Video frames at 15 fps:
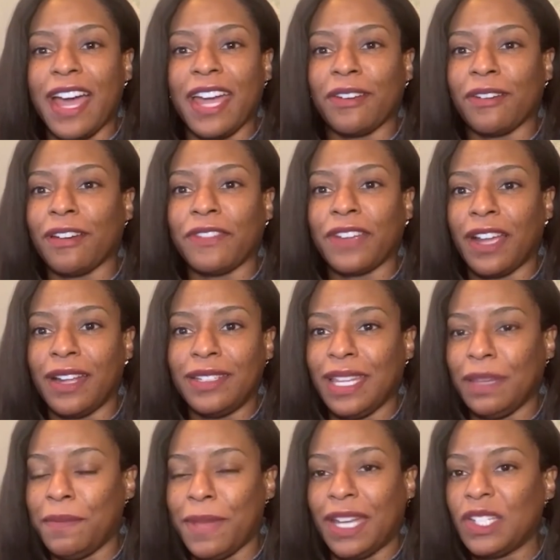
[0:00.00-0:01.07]
provider of
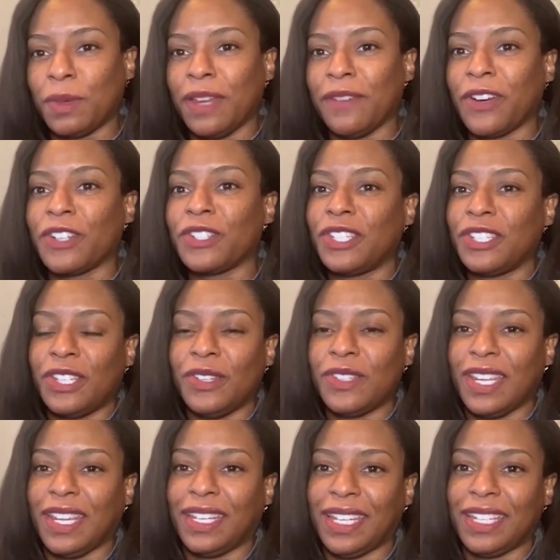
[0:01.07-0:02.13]
content management versus
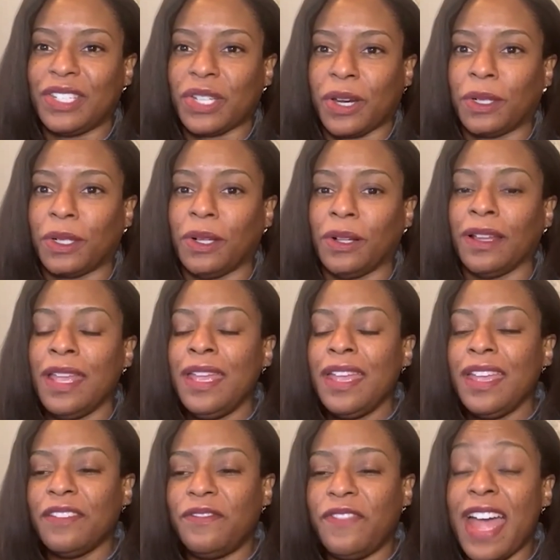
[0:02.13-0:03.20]
using an internal.
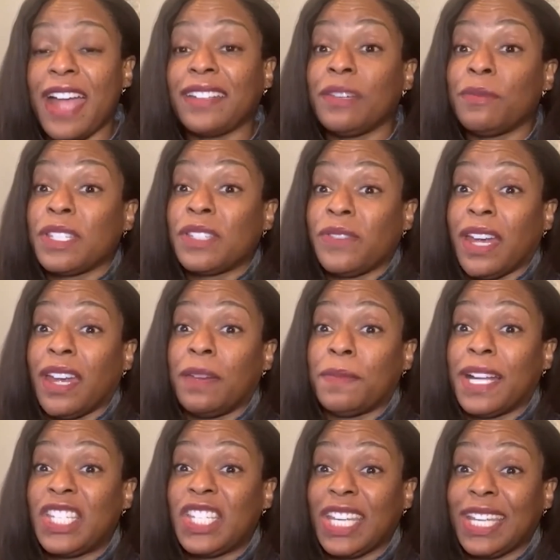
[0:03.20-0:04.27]
In fact, it was
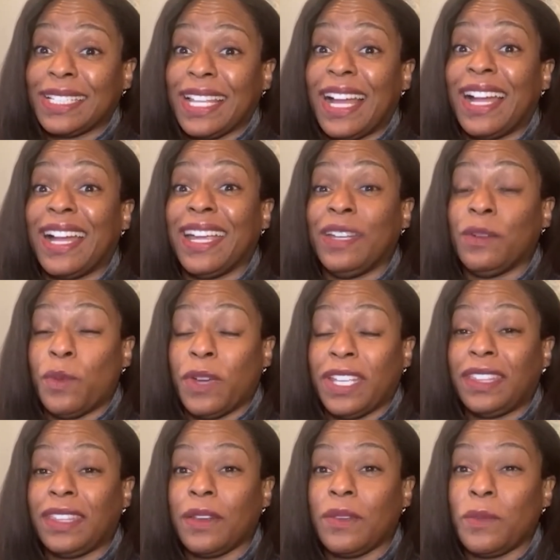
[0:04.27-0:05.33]
very much in line
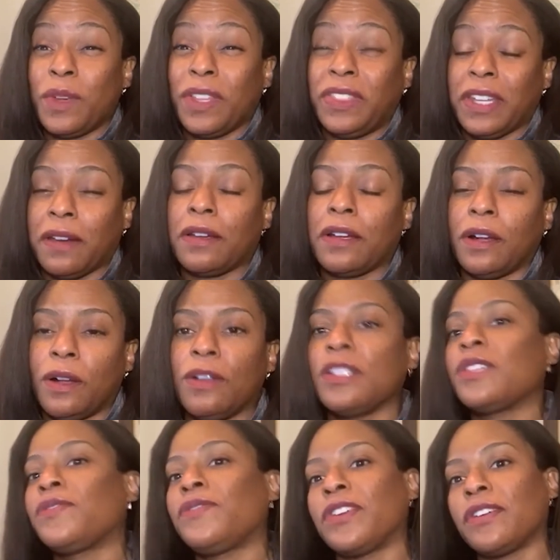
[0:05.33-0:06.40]
with their
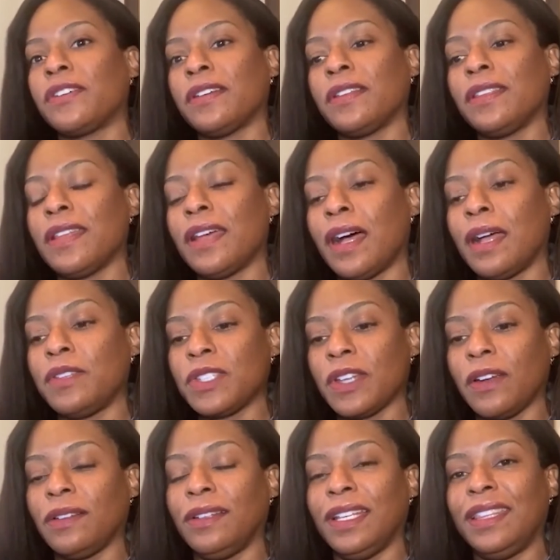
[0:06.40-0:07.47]
goals for
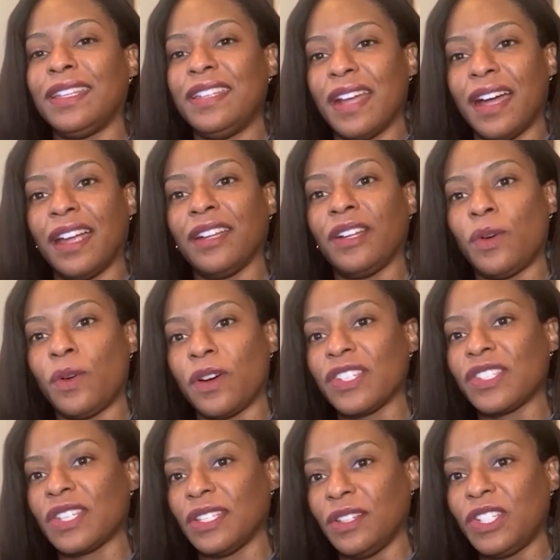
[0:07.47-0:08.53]
certainly the
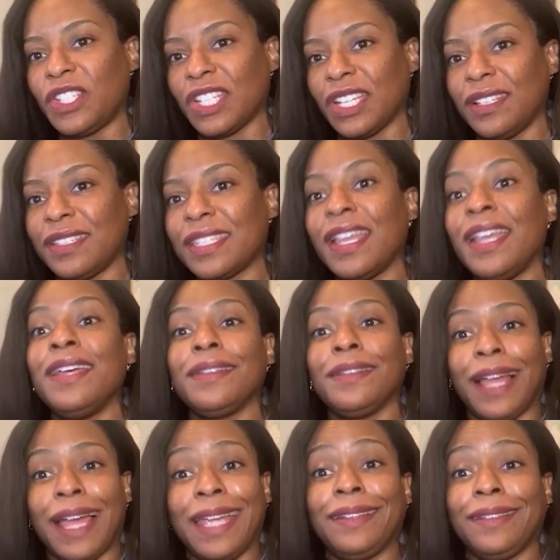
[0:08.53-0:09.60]
non-core solutions
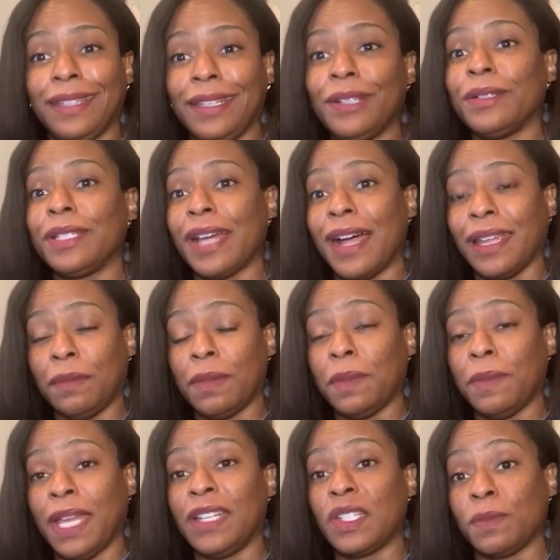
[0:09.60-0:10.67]
like legal
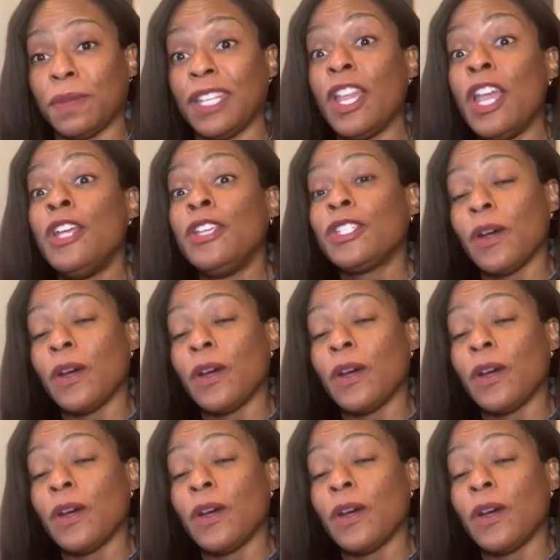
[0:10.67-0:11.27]
document management.